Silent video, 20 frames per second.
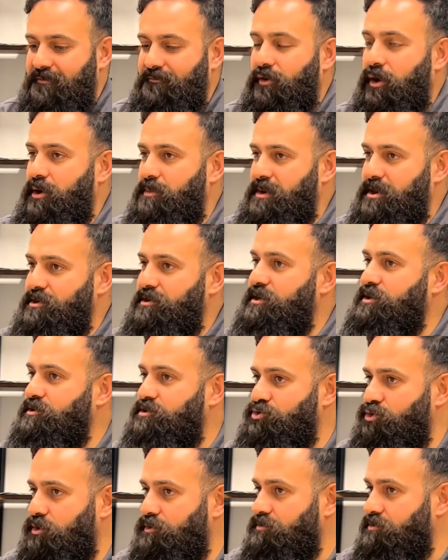environmentally
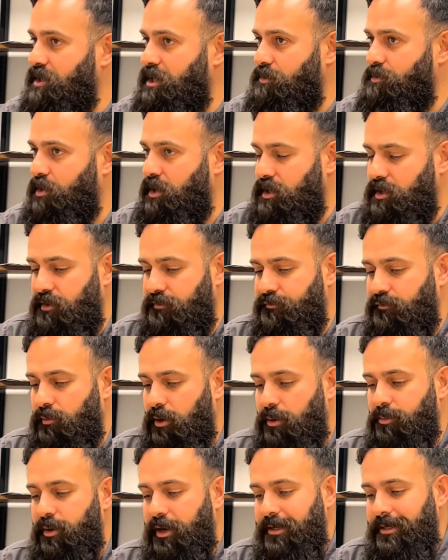controlled 3D printer if you
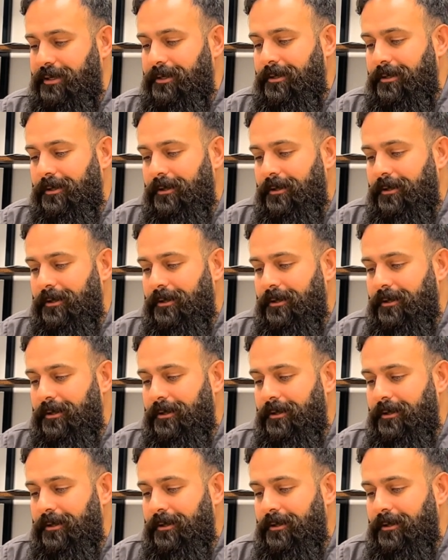want to print it.